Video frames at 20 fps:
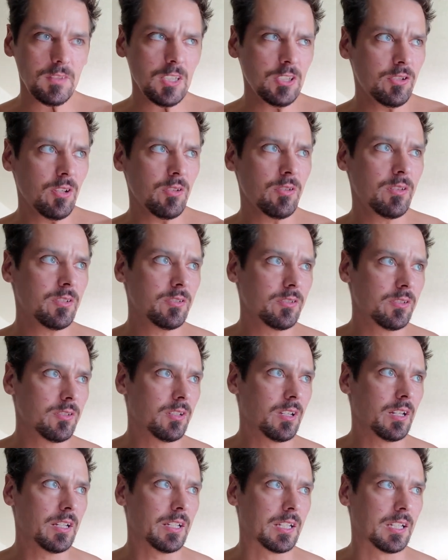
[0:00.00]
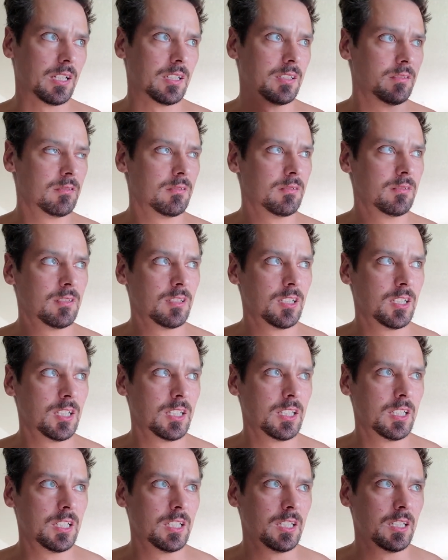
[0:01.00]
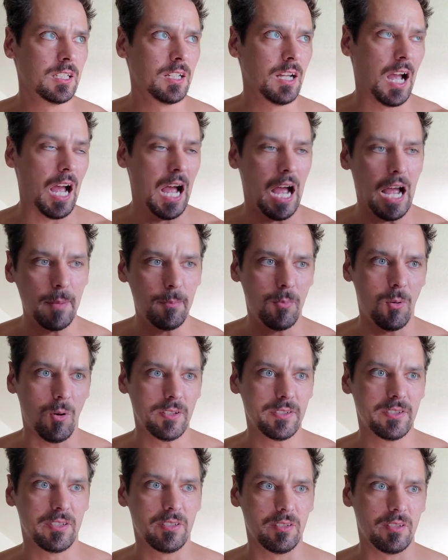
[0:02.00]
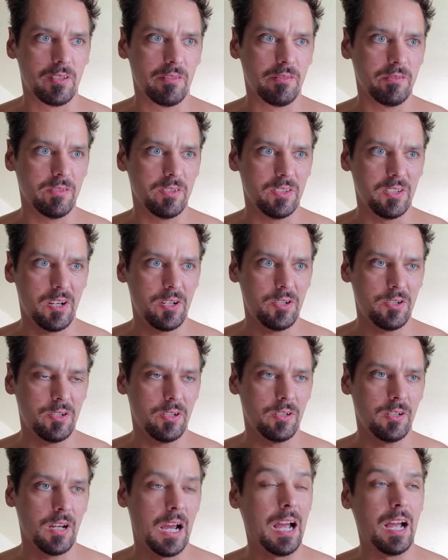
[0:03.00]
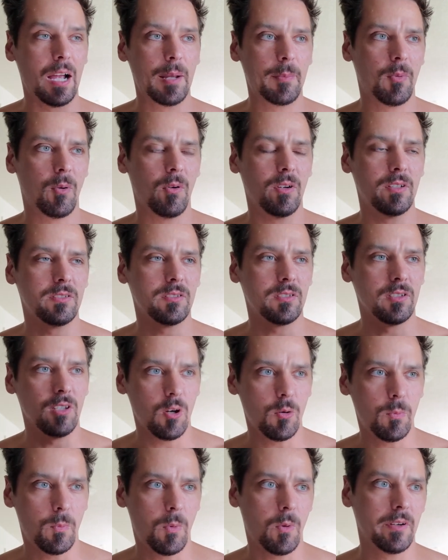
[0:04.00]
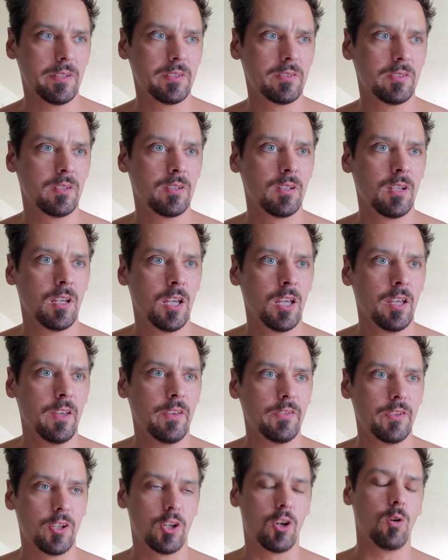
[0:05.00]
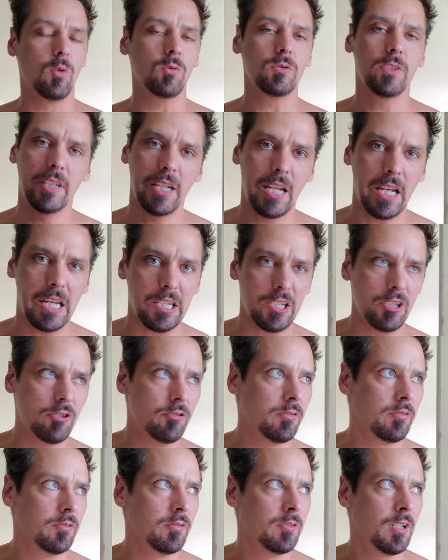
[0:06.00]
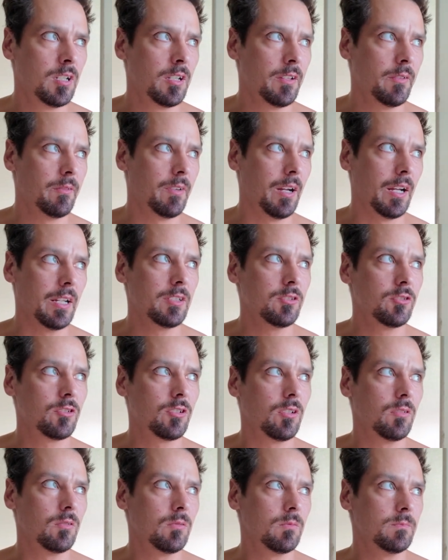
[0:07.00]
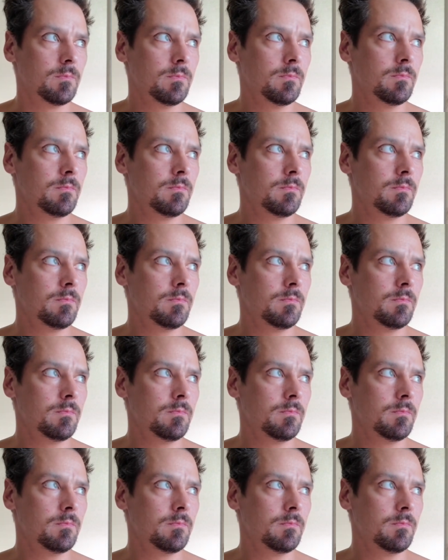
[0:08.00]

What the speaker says: So there's like high points in civilization, high points, low points, the golden age, right? So